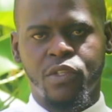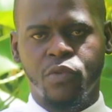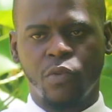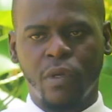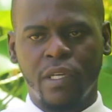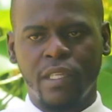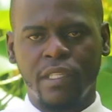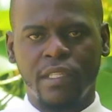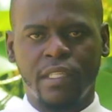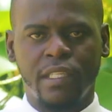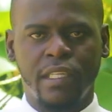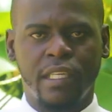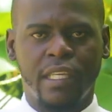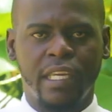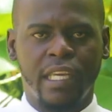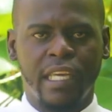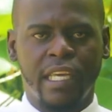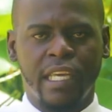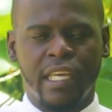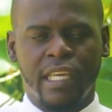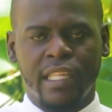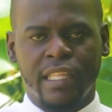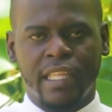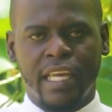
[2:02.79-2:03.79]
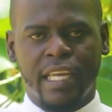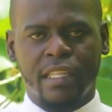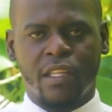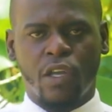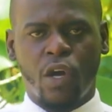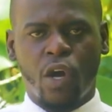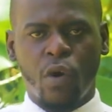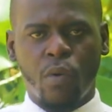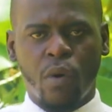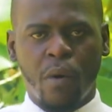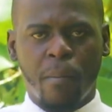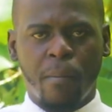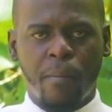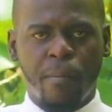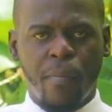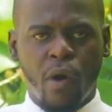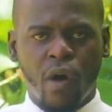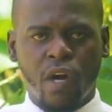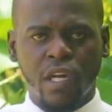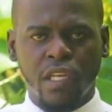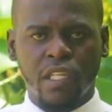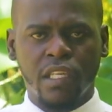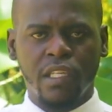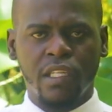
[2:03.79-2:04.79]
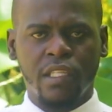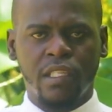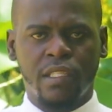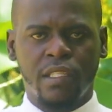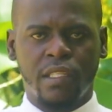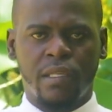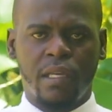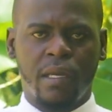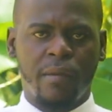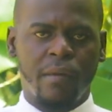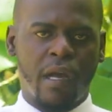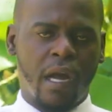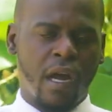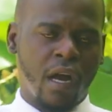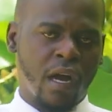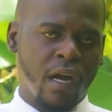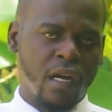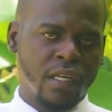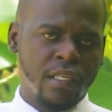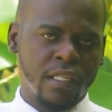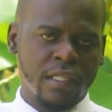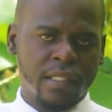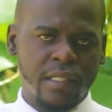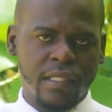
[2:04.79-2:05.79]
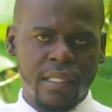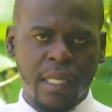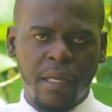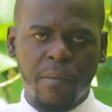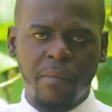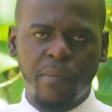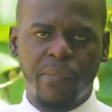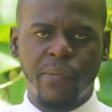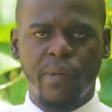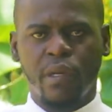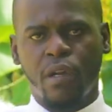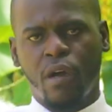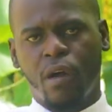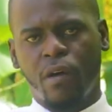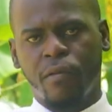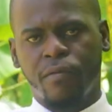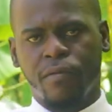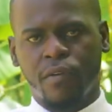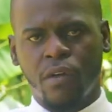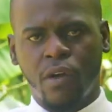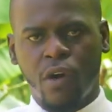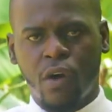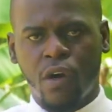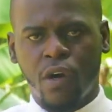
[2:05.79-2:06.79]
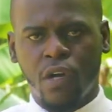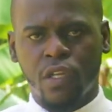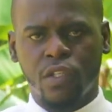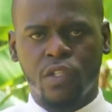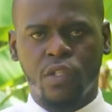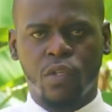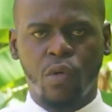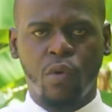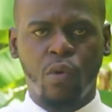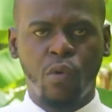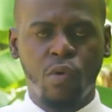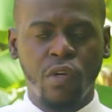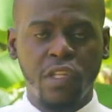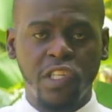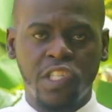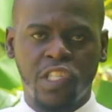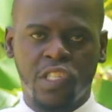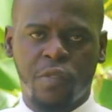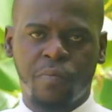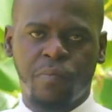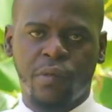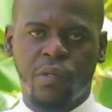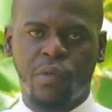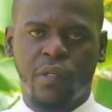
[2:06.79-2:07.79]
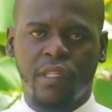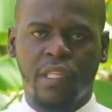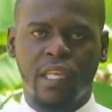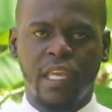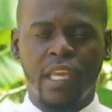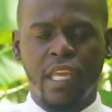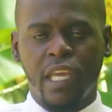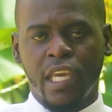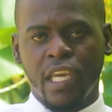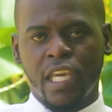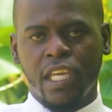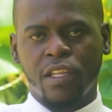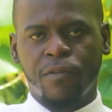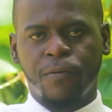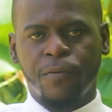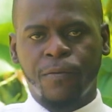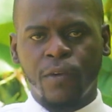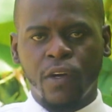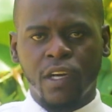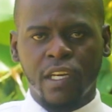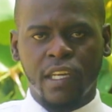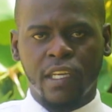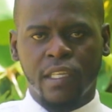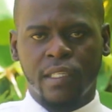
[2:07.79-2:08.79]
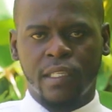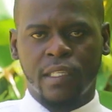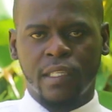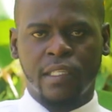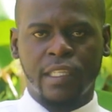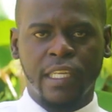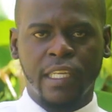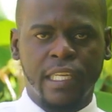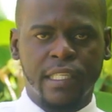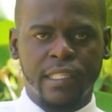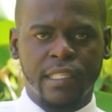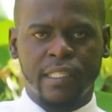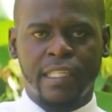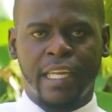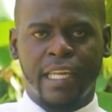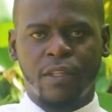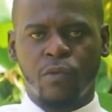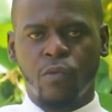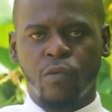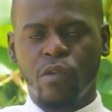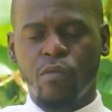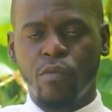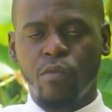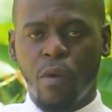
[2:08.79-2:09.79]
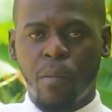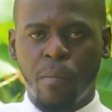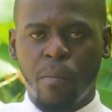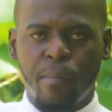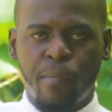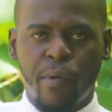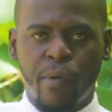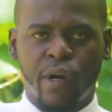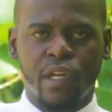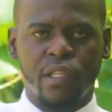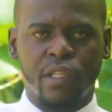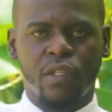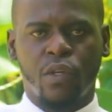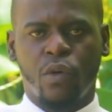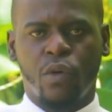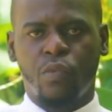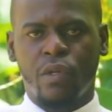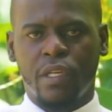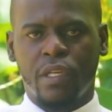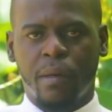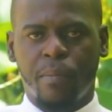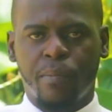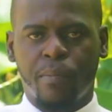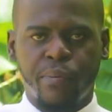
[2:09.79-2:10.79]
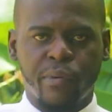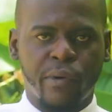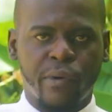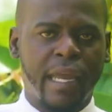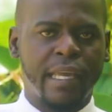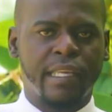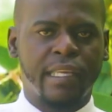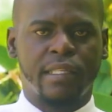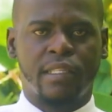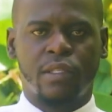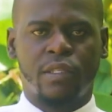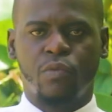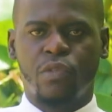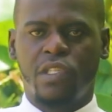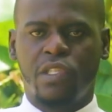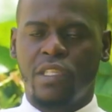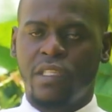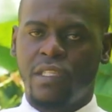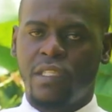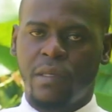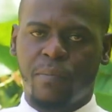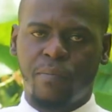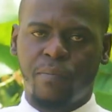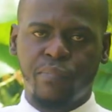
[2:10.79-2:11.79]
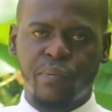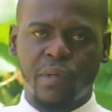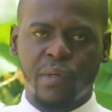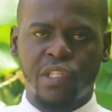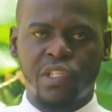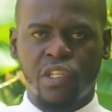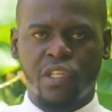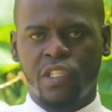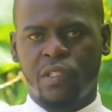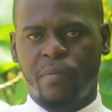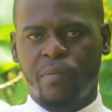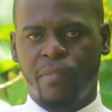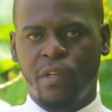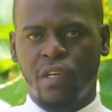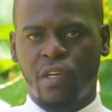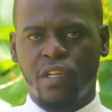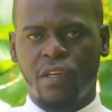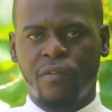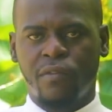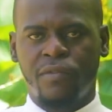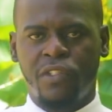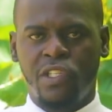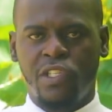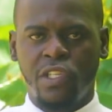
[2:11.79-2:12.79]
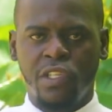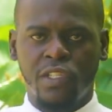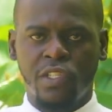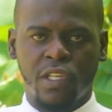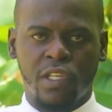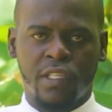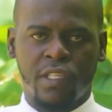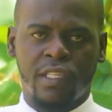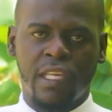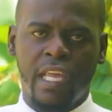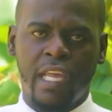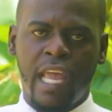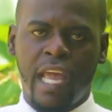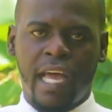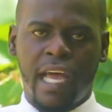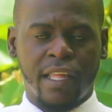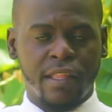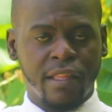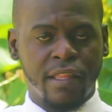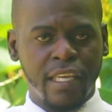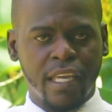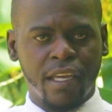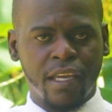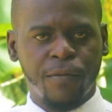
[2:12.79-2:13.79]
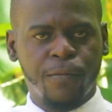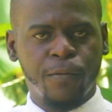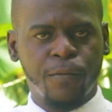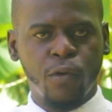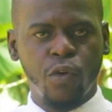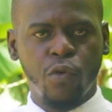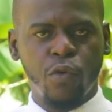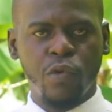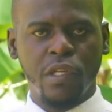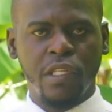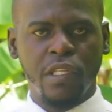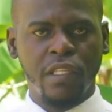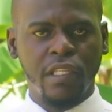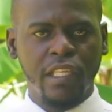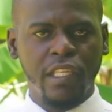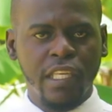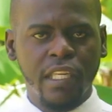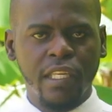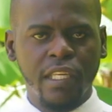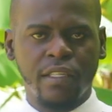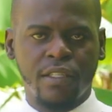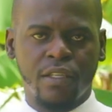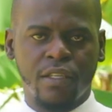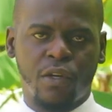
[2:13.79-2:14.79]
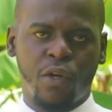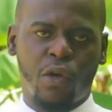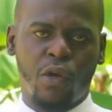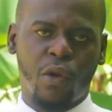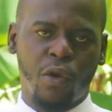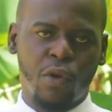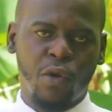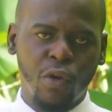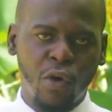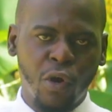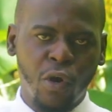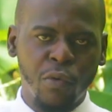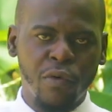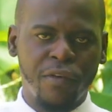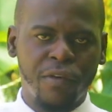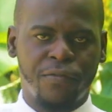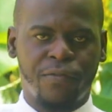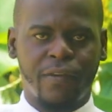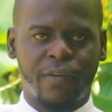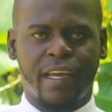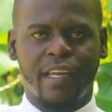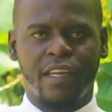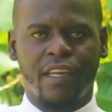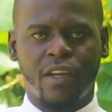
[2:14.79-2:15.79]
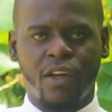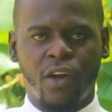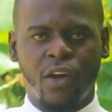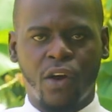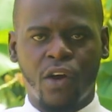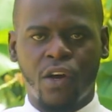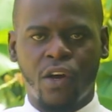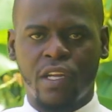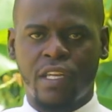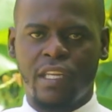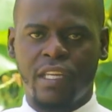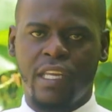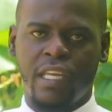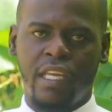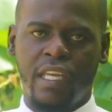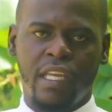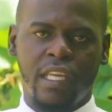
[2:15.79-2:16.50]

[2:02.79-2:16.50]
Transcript: 20, that our bodies are the temple of God's Holy Spirit. It further states that we were bought with a price, which is the precious blood of Jesus, and therefore we need to glorify God